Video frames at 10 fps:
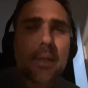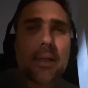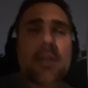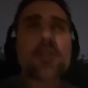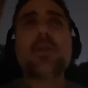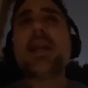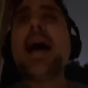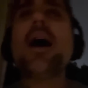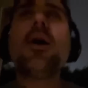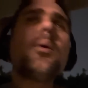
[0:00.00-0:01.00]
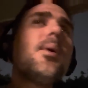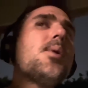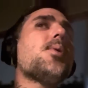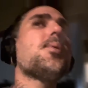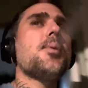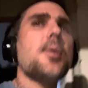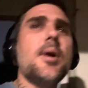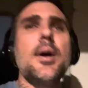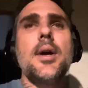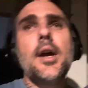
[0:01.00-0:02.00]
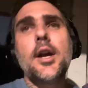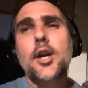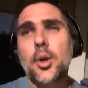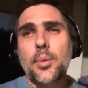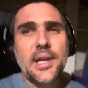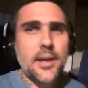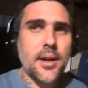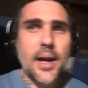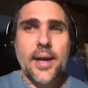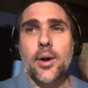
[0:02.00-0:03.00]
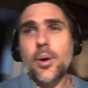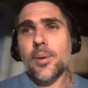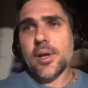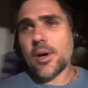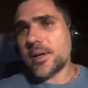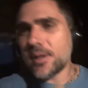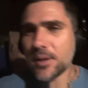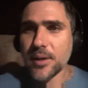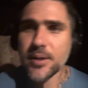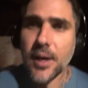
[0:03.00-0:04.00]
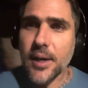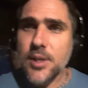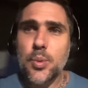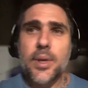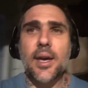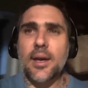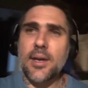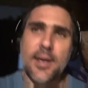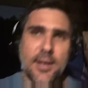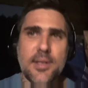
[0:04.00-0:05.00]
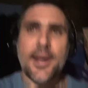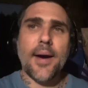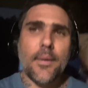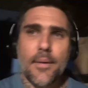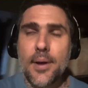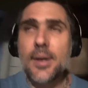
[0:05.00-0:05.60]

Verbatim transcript: So now Karina and I had already gone to detox. We get kicked out.